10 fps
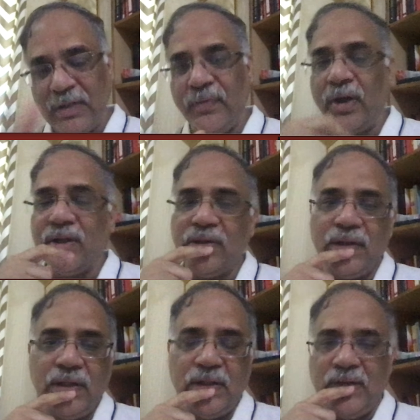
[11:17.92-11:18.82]

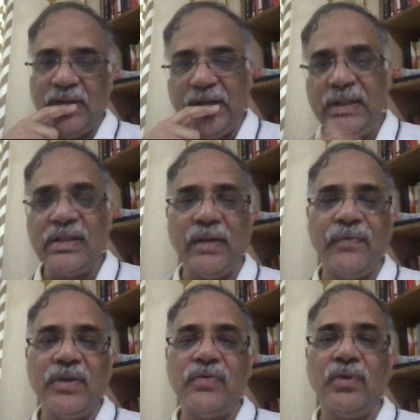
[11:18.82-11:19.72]
function. This
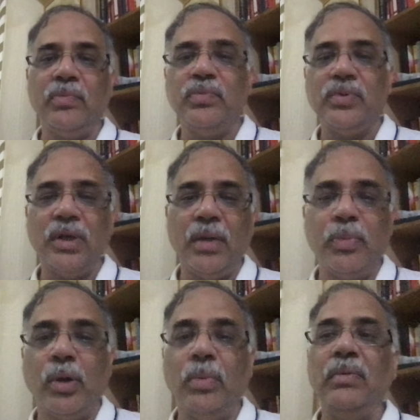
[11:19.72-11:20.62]
suffers from a
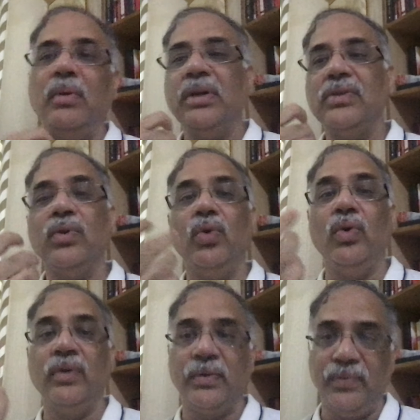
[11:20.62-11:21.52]
problem of what is called
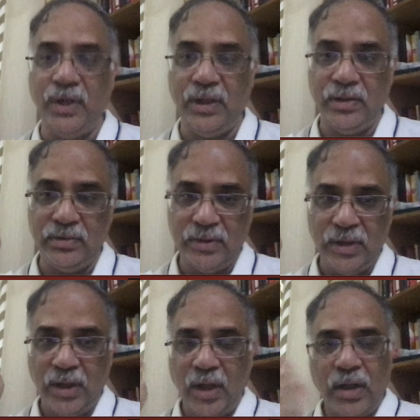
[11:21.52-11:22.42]
overfit.
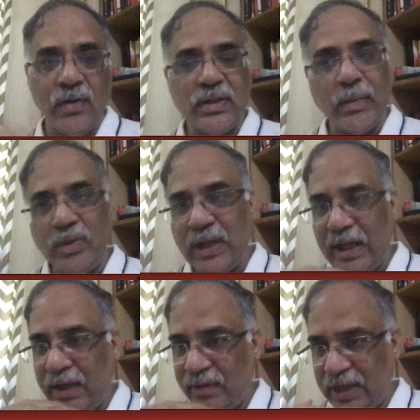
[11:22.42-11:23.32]
Now suppose I
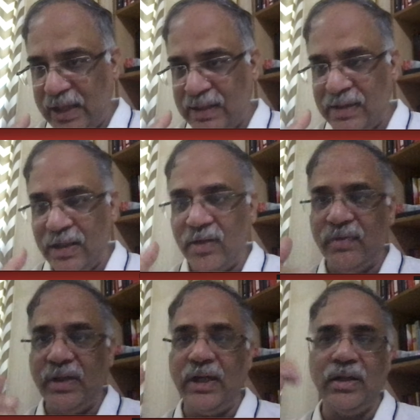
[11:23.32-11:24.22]
have a test set
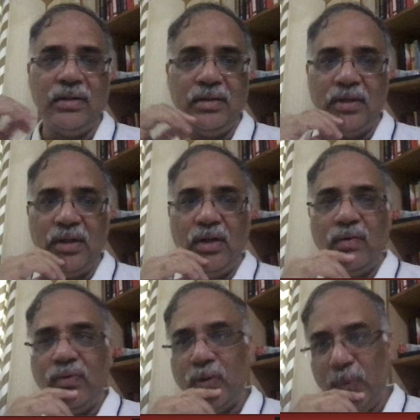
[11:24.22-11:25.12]
of data
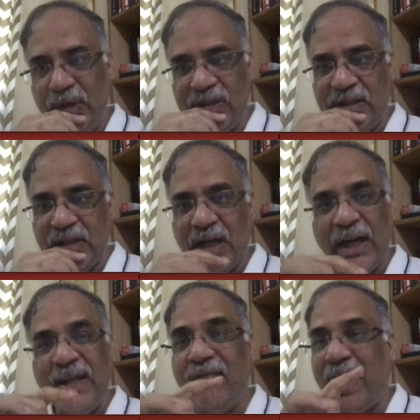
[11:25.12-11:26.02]
for which
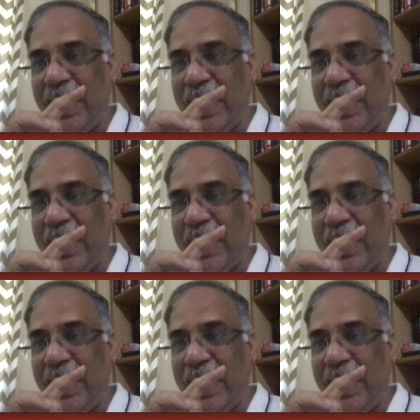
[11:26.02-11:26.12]
I have